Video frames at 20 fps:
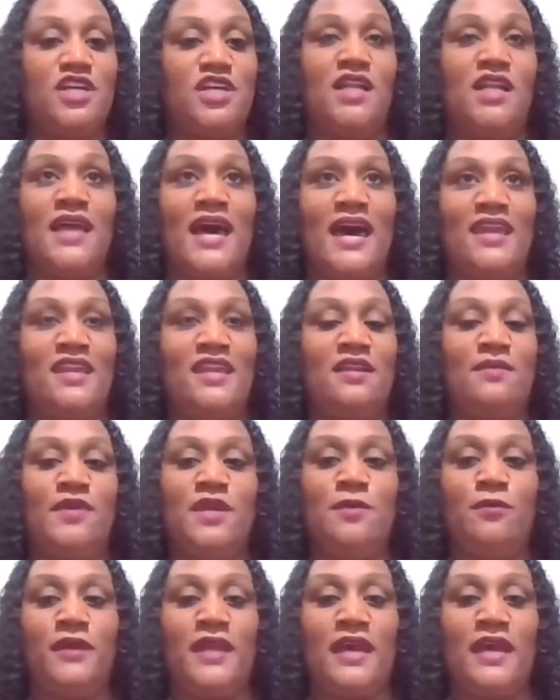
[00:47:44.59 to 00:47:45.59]
a lot of the
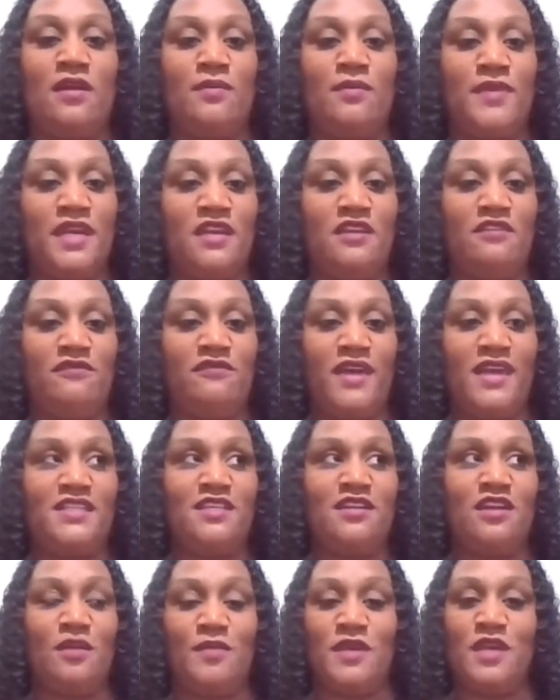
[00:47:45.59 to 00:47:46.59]
people that are being
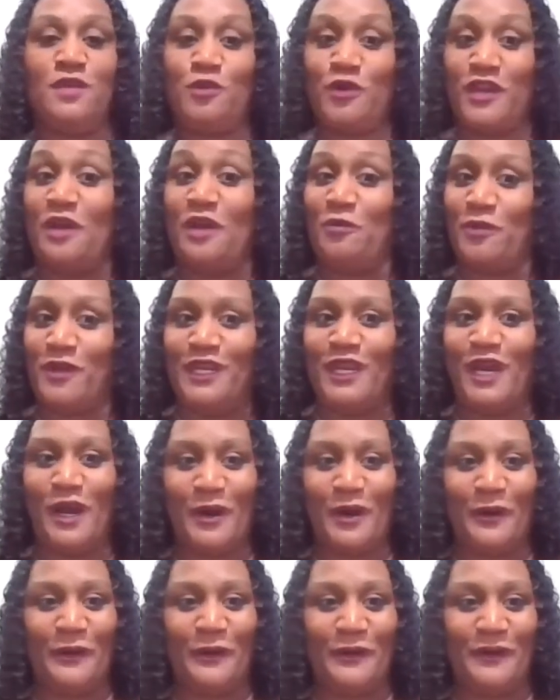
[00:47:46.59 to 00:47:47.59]
affected are people that we
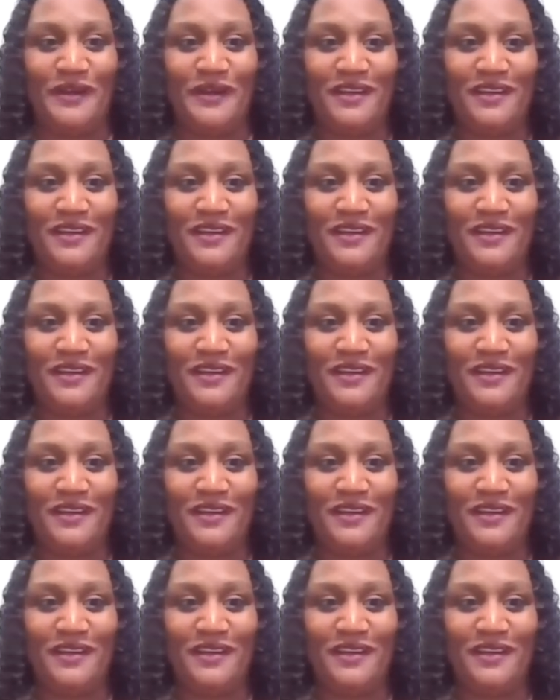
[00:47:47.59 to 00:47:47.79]
know.